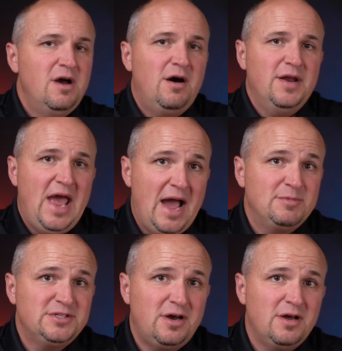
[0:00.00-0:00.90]
on
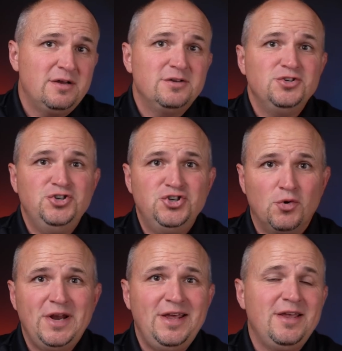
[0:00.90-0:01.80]
Amazon
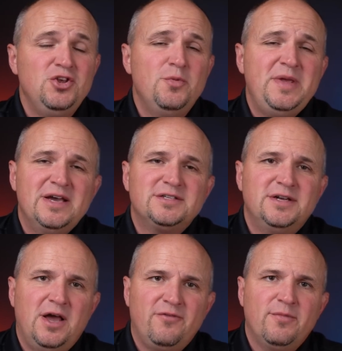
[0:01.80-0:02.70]
joining U P S
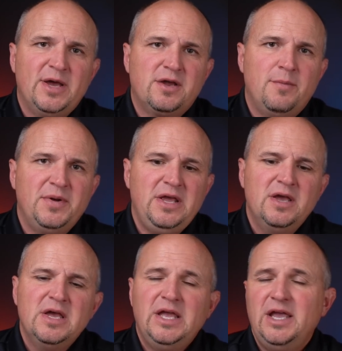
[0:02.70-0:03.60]
and Alphabet company
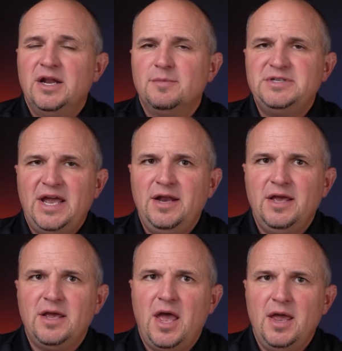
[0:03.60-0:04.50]
in
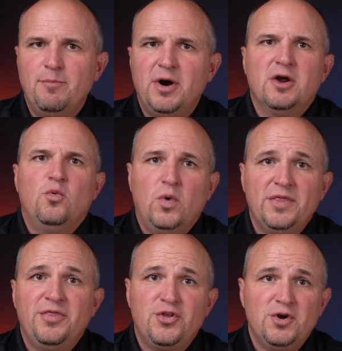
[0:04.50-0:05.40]
obtaining a Part
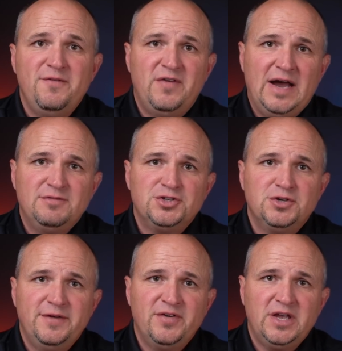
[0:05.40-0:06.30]
one thirty-five
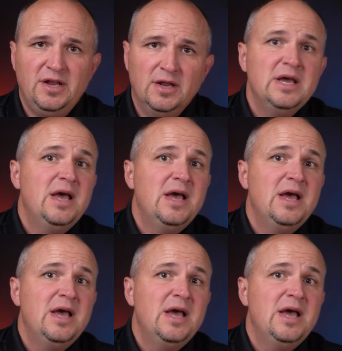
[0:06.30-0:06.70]
certificate.